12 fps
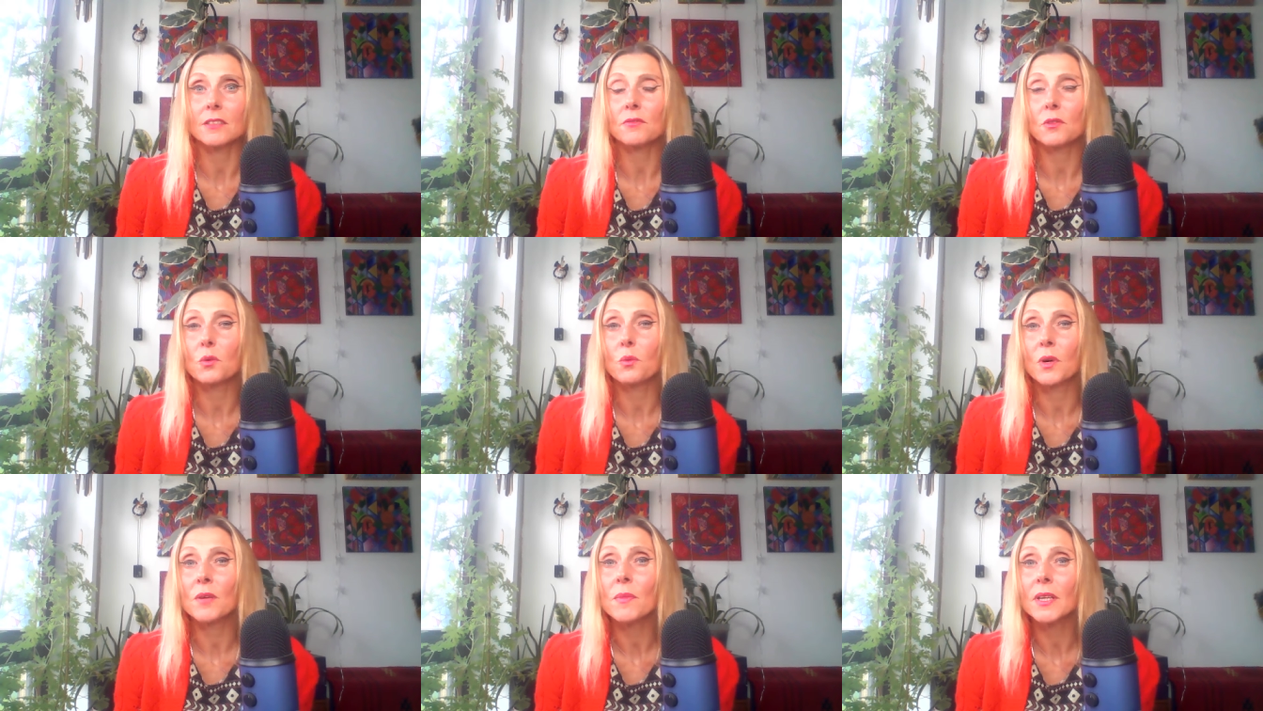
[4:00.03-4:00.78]
for
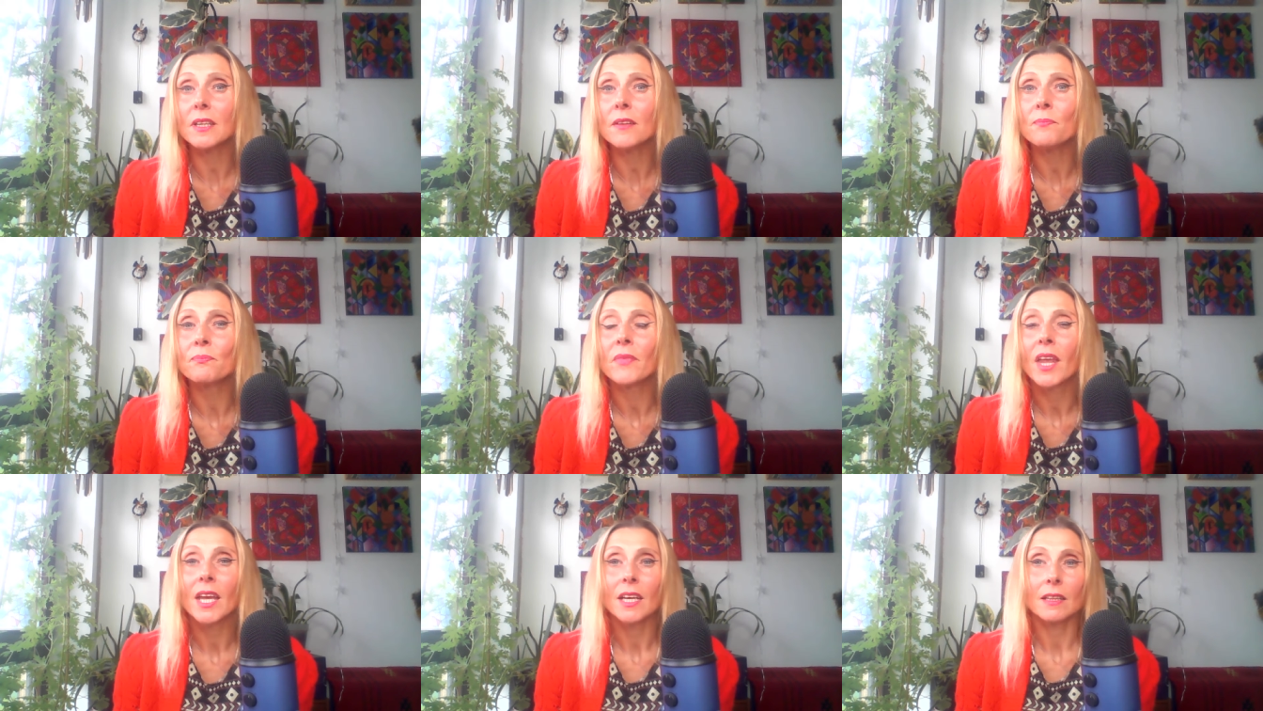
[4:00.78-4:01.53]
women
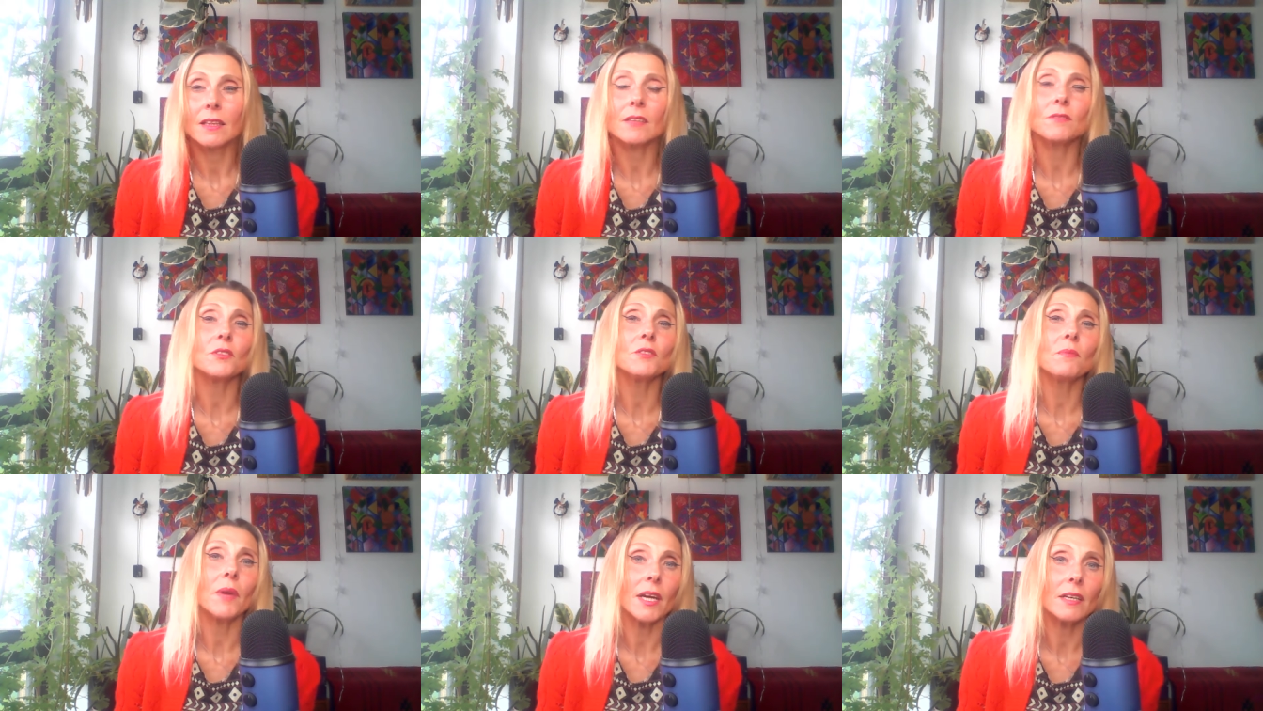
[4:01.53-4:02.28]
than for
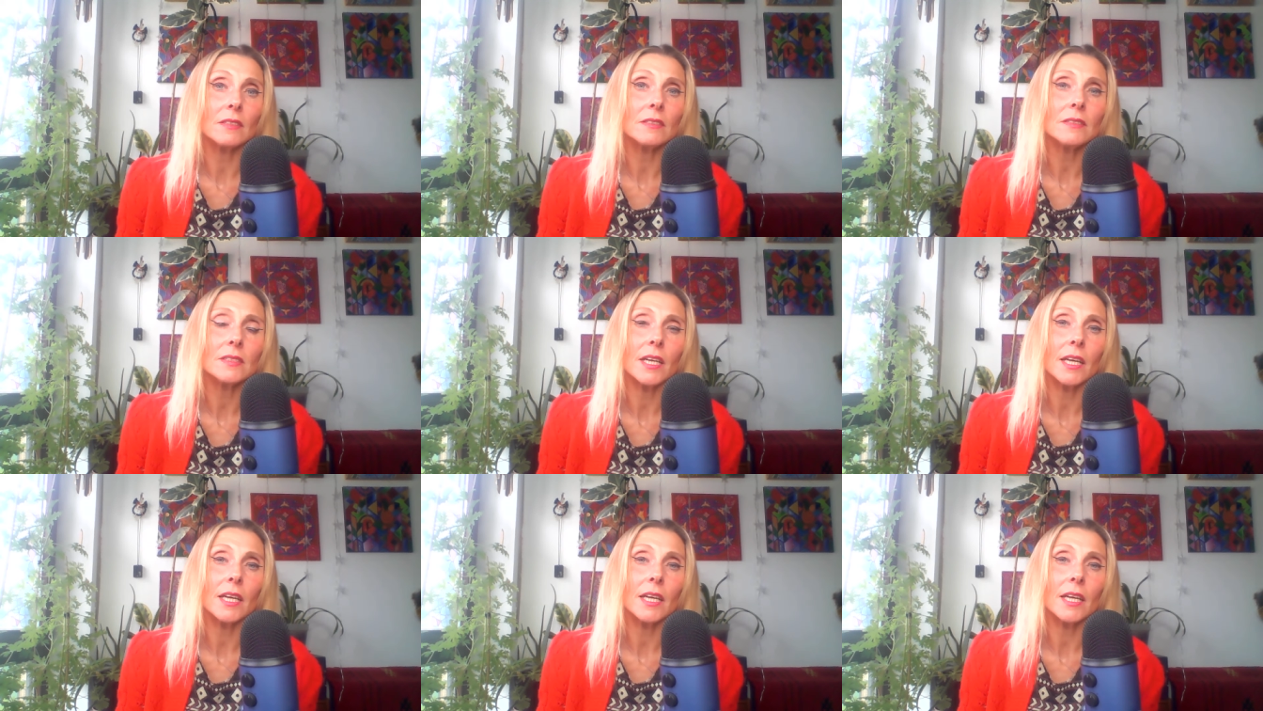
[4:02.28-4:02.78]
male.